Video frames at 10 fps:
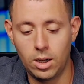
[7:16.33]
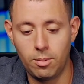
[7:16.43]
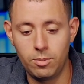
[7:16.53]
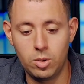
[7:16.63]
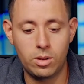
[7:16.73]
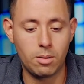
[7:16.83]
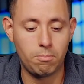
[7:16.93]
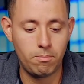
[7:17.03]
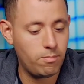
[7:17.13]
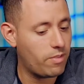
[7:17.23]
do
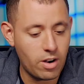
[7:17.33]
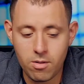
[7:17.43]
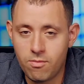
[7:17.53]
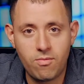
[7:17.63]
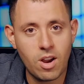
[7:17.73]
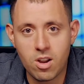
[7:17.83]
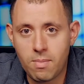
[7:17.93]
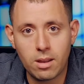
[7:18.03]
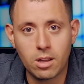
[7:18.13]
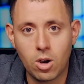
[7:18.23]
some very, very
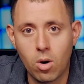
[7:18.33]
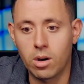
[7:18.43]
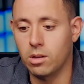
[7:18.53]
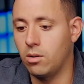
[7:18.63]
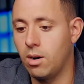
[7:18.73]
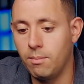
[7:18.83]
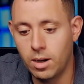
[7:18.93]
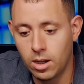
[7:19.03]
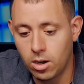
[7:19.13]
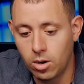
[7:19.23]
basic course. Or I'm going
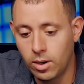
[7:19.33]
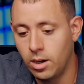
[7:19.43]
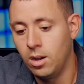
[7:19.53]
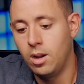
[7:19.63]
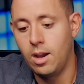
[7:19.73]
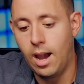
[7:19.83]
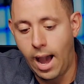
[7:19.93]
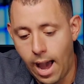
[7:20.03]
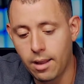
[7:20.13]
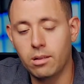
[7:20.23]
to go and
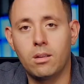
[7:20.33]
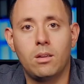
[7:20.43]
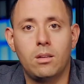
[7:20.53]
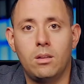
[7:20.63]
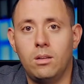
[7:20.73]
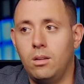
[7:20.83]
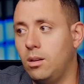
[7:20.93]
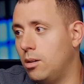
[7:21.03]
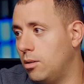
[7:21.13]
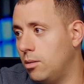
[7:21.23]
ask, you
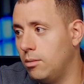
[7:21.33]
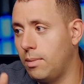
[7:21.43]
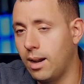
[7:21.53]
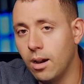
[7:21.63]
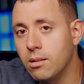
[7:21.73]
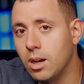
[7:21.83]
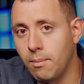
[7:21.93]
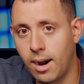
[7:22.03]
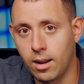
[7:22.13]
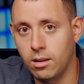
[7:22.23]
know, my cousin
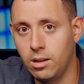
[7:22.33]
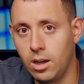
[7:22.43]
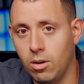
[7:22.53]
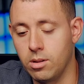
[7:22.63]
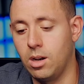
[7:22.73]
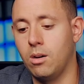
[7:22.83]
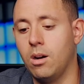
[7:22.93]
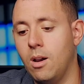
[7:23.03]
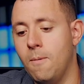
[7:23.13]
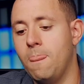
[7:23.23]
about it because he knows it.
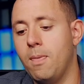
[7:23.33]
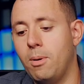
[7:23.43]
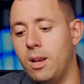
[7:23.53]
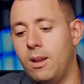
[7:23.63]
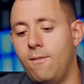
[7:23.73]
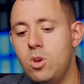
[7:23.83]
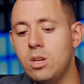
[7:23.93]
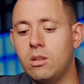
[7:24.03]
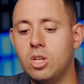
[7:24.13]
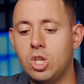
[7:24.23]
But if you
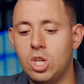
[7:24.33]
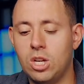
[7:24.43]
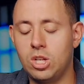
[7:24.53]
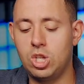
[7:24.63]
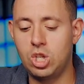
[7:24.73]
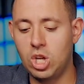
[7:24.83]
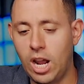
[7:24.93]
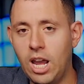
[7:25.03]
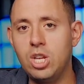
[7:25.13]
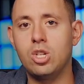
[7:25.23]
just
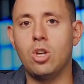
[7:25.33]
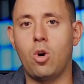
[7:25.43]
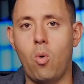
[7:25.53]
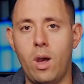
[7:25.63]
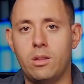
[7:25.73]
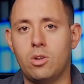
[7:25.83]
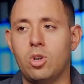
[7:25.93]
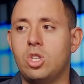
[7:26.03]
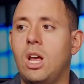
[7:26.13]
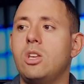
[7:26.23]
change the question or
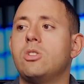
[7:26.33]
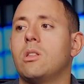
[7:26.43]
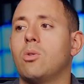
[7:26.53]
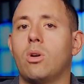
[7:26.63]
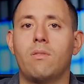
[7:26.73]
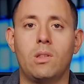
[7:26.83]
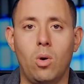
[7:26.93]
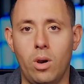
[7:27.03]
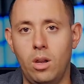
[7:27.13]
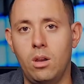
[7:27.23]
change the sort of
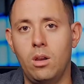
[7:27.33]
story,